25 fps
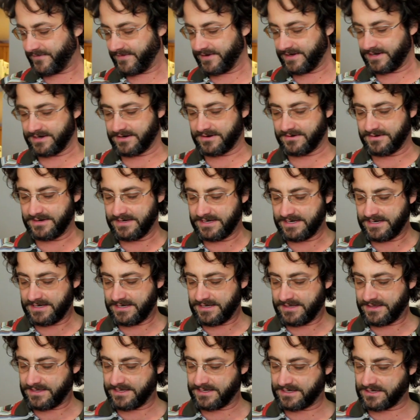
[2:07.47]

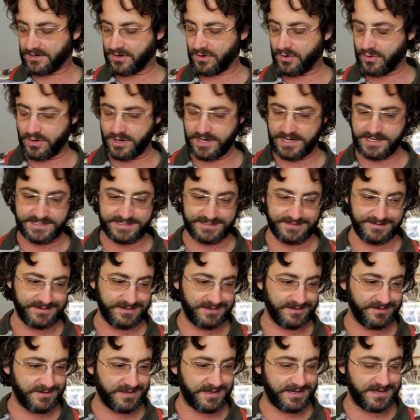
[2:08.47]
the cord is a
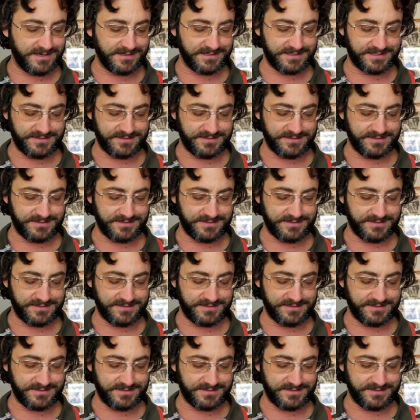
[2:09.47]
little long,